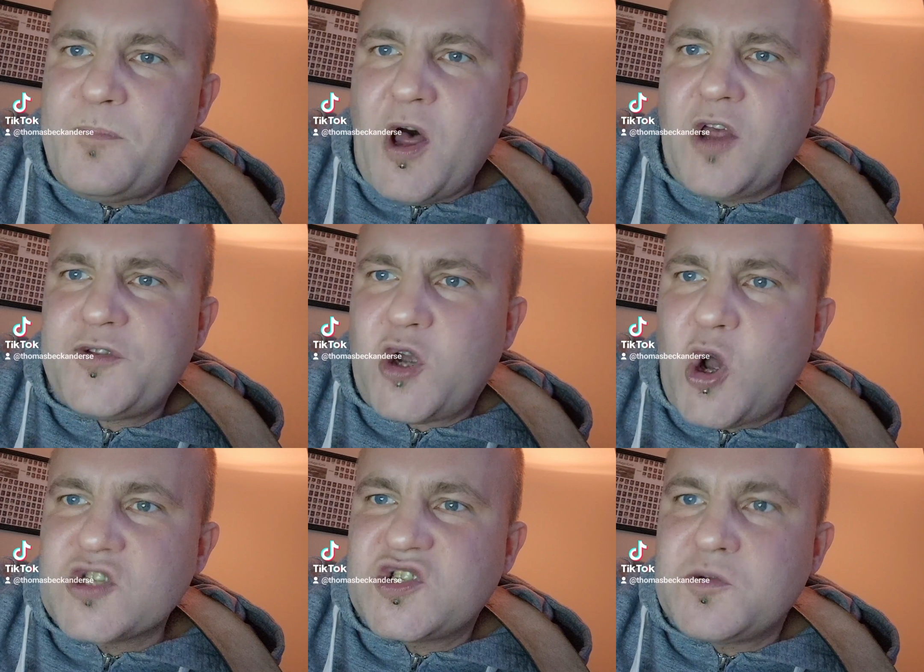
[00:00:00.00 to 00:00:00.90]
but
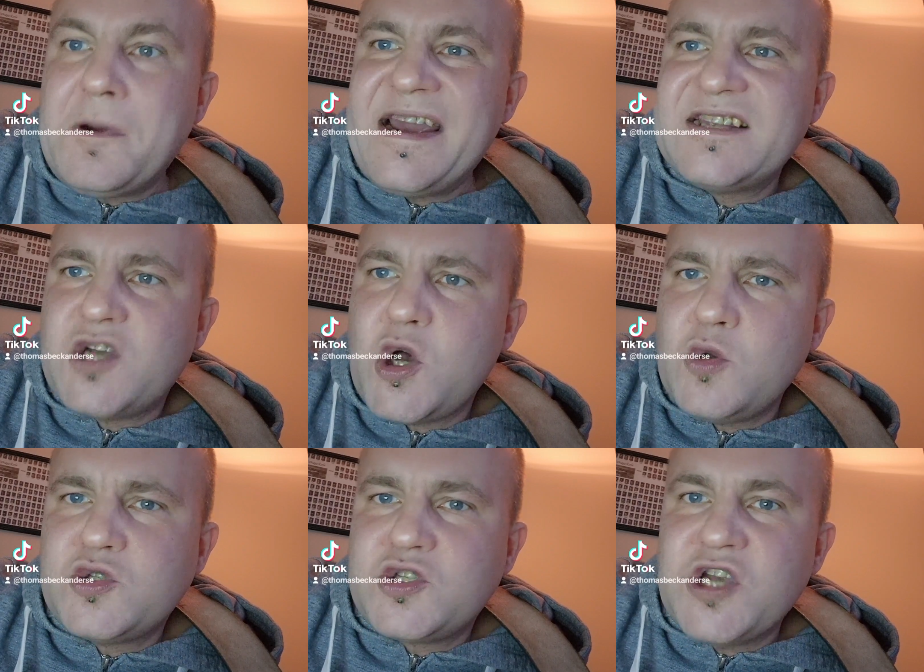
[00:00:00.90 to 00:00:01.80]
most we
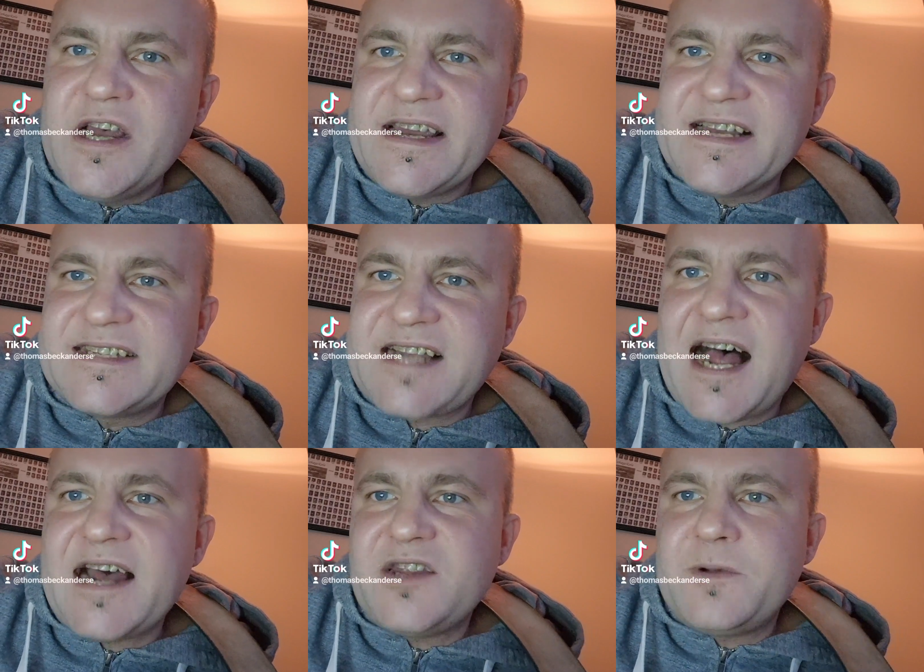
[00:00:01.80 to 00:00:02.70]
toast. East
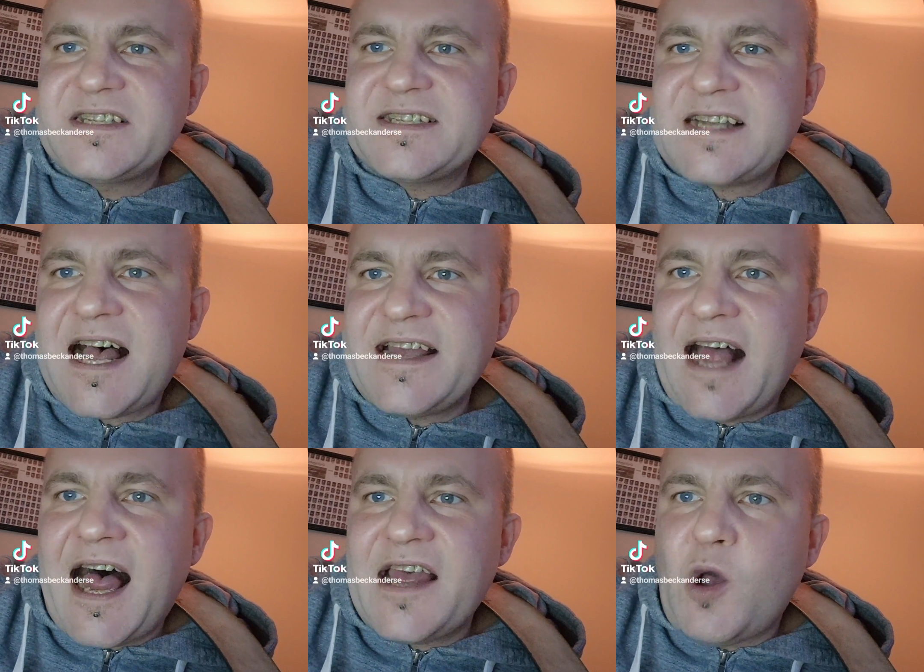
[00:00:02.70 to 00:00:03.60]
side, west side,
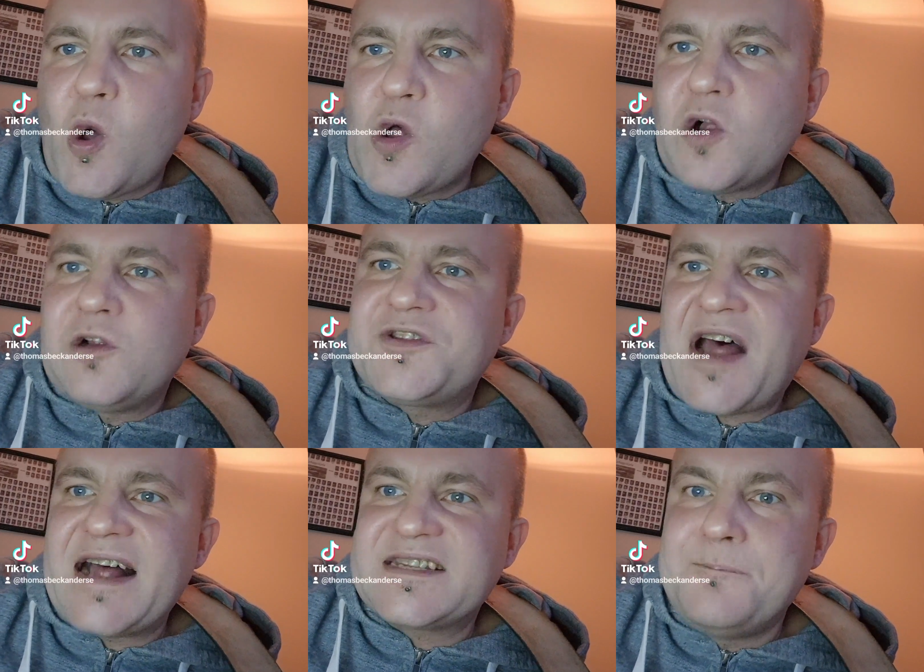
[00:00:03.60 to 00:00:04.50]
I hold
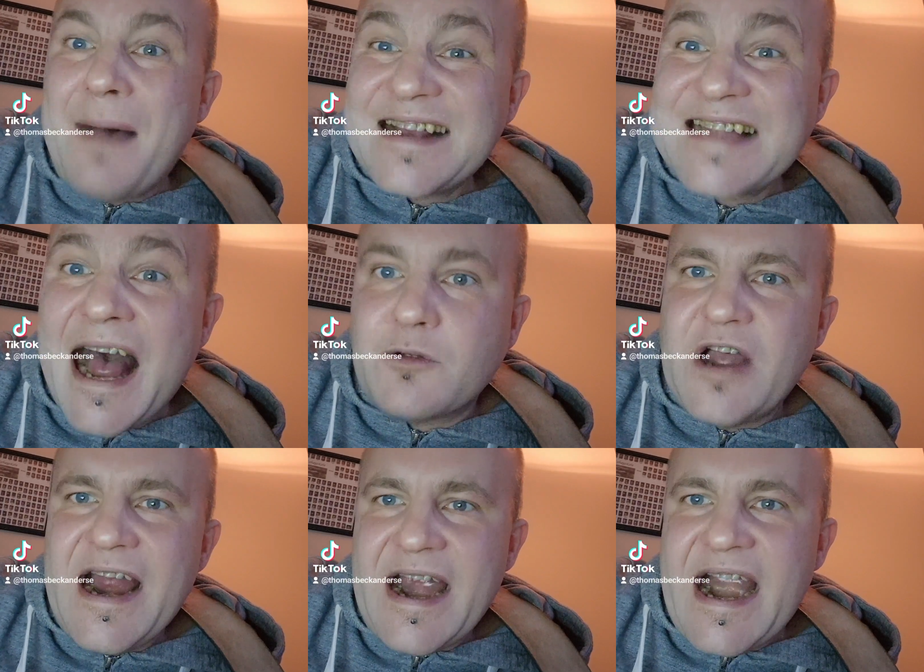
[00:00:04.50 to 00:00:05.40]
that mark
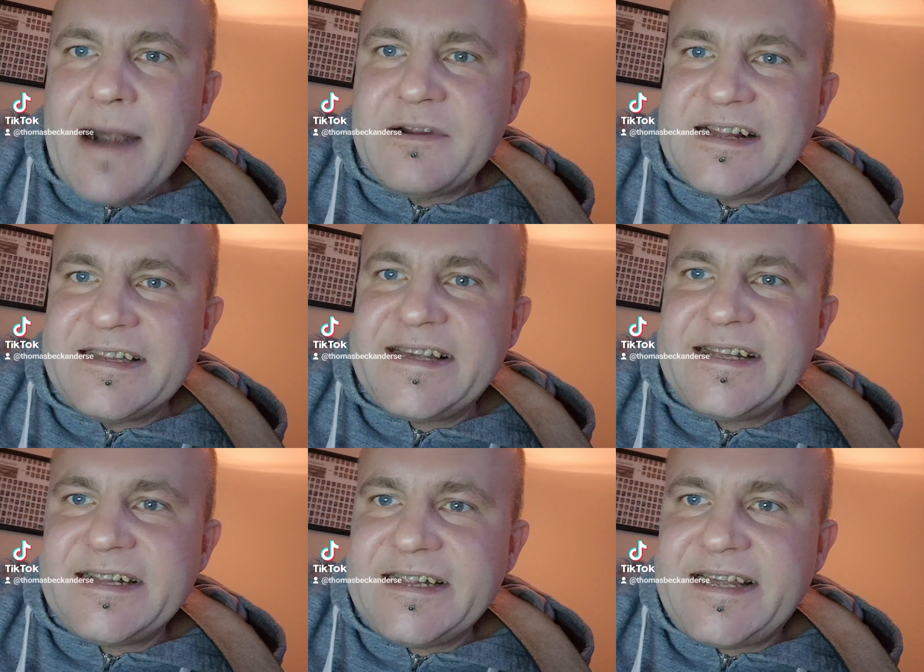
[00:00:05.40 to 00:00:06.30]
down. Every
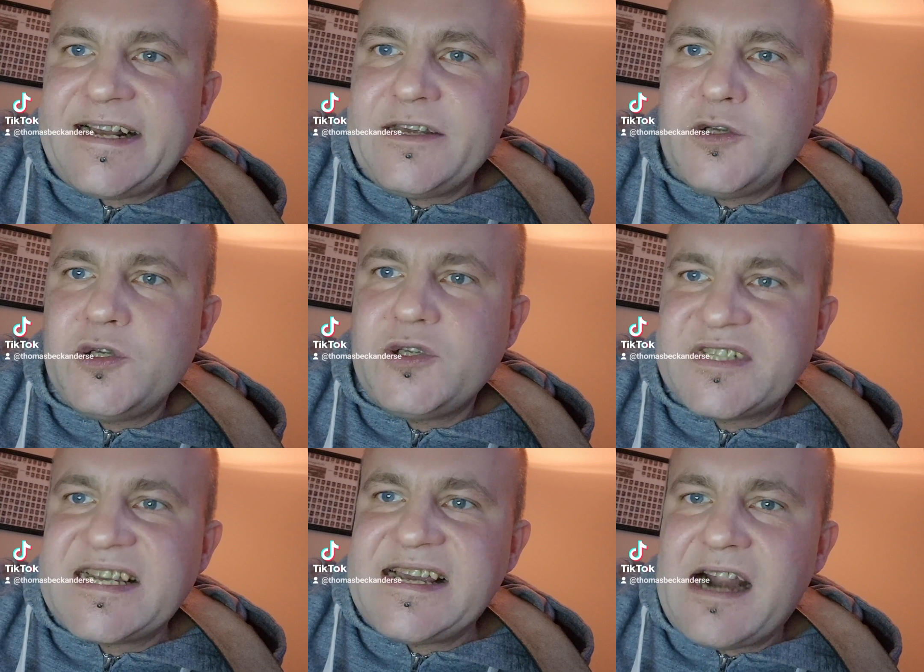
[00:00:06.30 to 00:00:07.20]
little nigga you
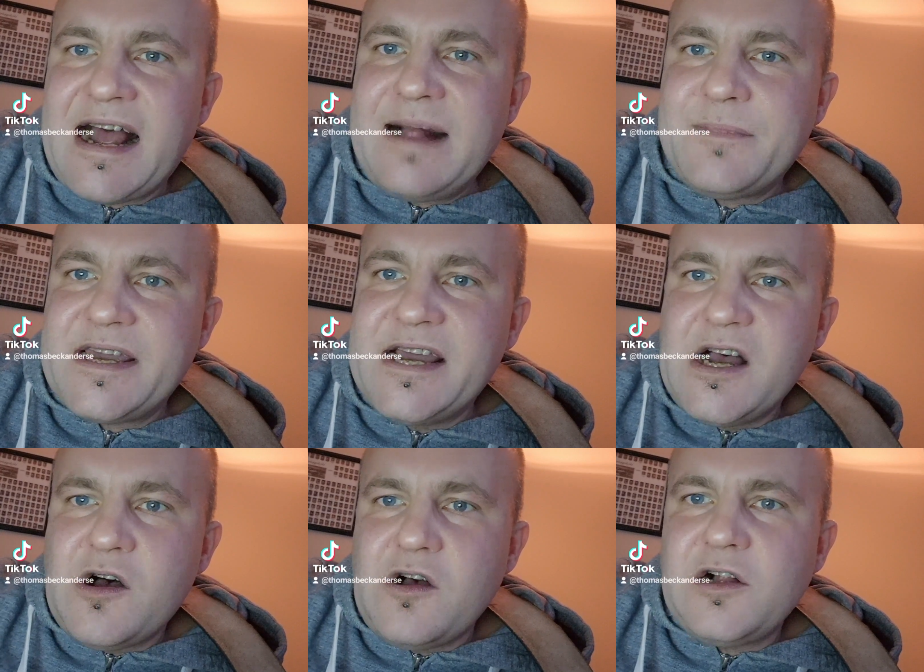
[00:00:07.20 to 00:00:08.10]
see around me,
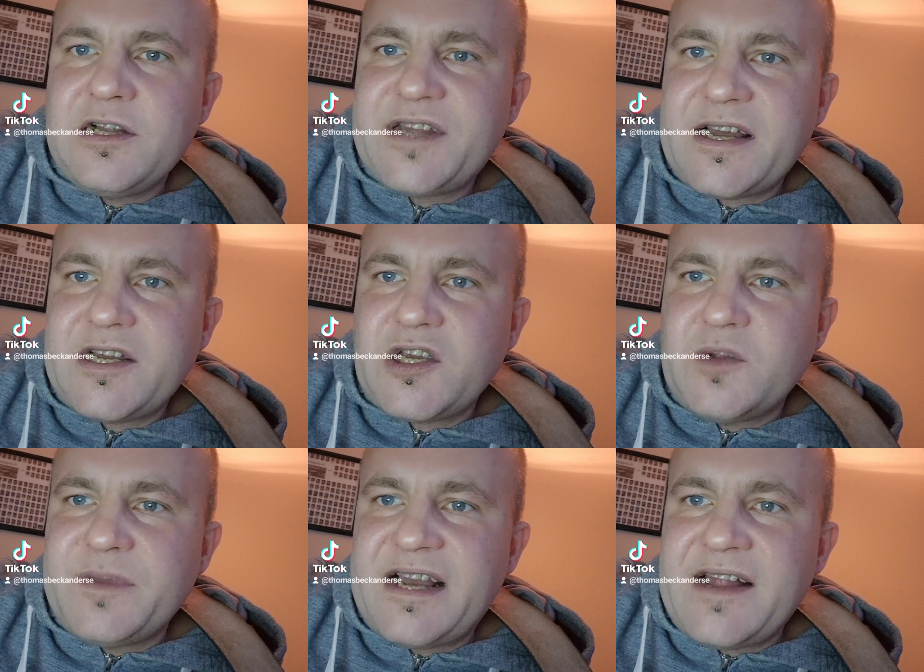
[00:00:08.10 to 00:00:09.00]
hold a
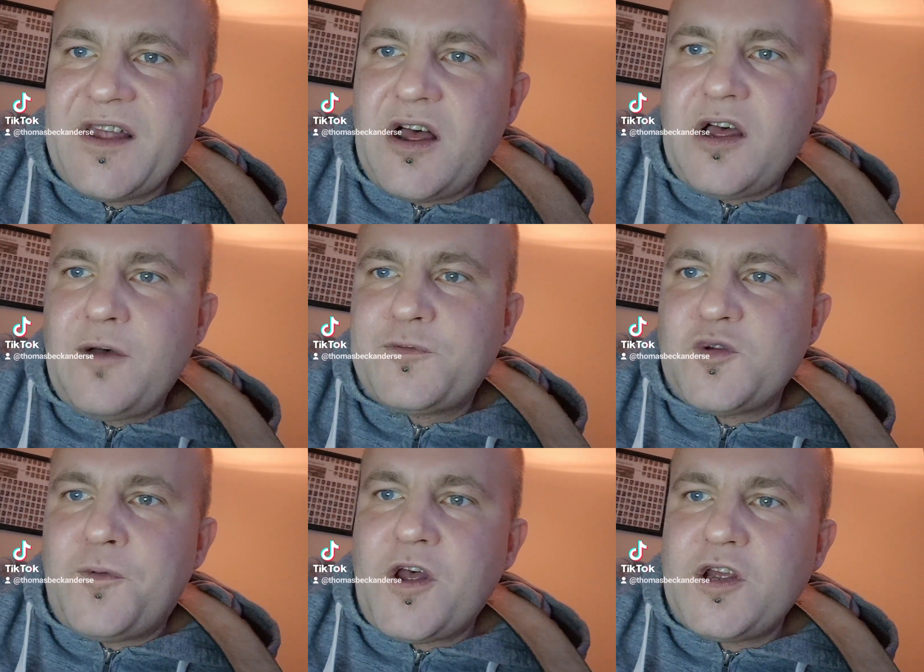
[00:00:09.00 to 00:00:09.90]
gun big enough
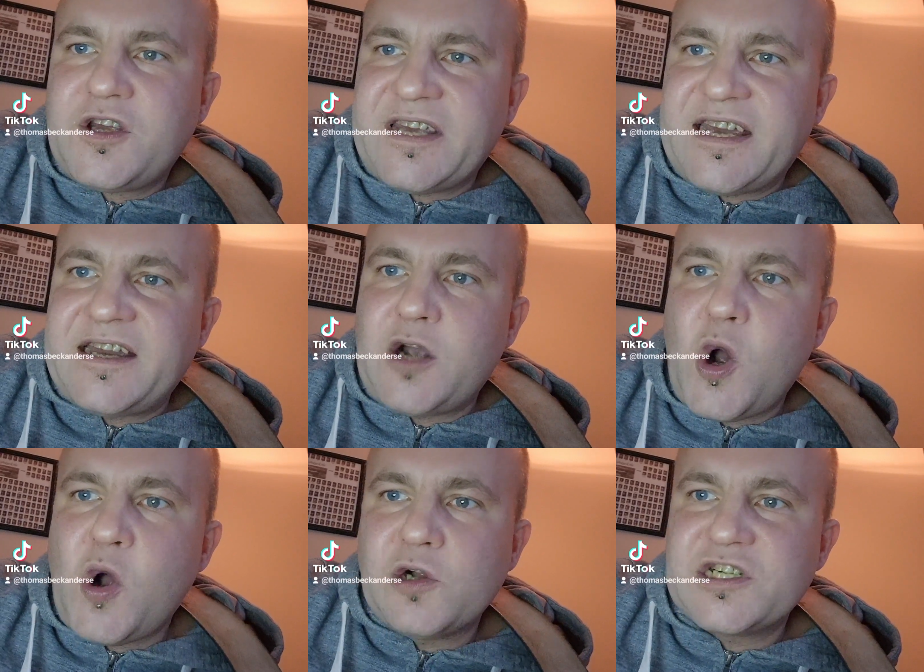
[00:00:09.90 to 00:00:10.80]
to
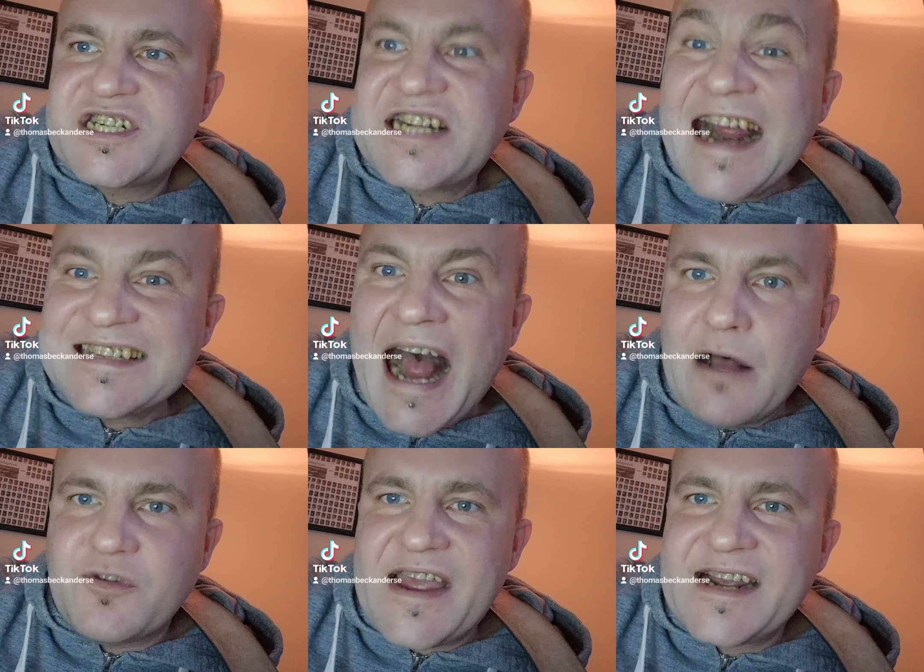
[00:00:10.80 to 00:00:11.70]
fucking hold. Shut
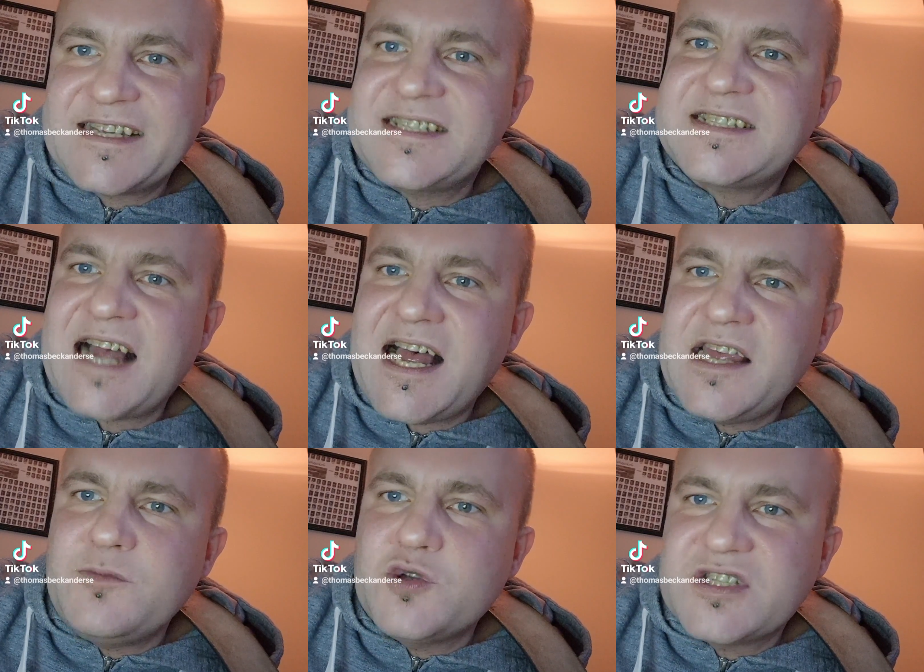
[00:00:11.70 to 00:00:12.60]
down next
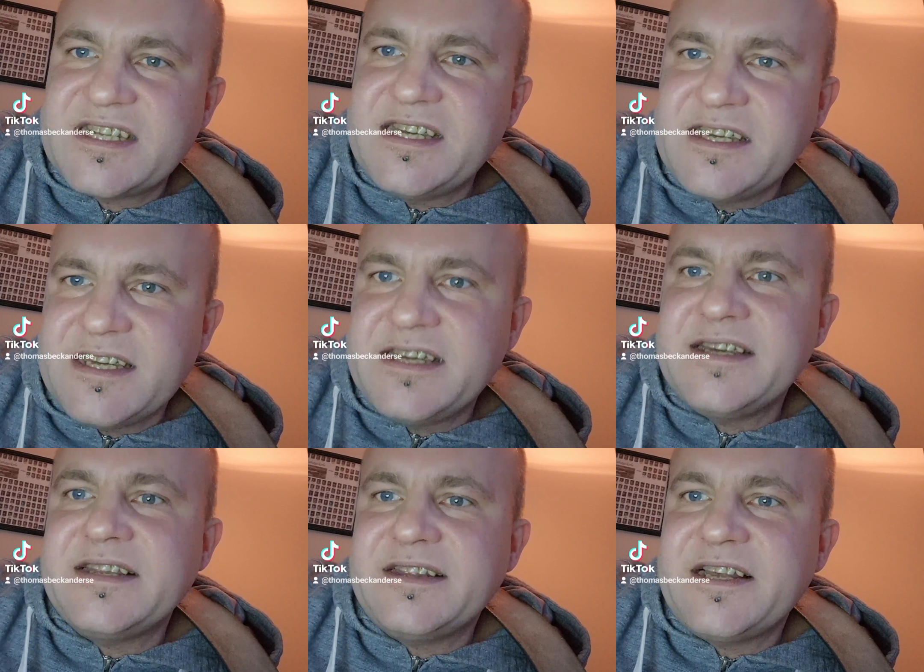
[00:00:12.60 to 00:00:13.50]
time you see
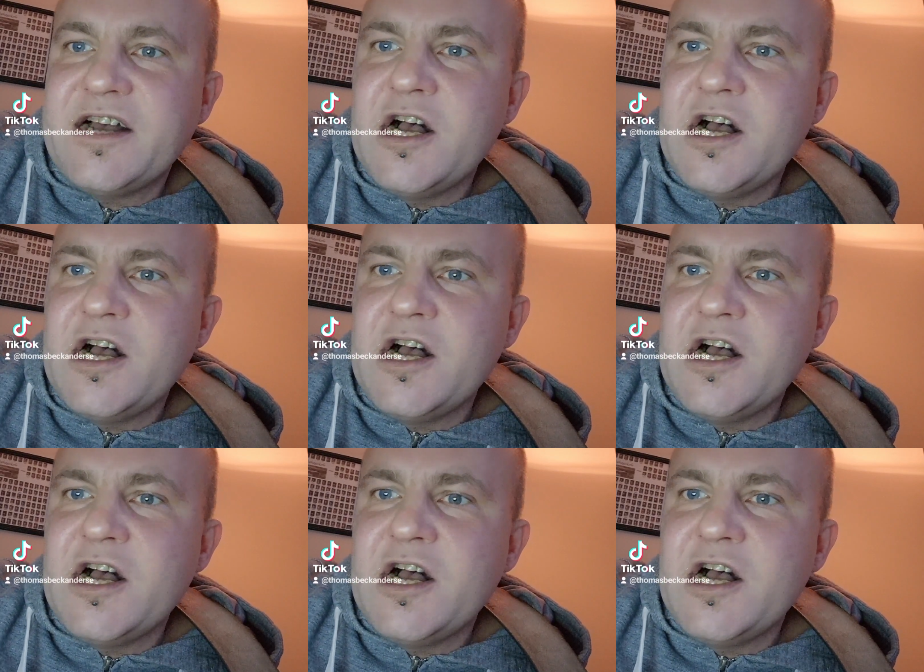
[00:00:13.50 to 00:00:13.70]
him.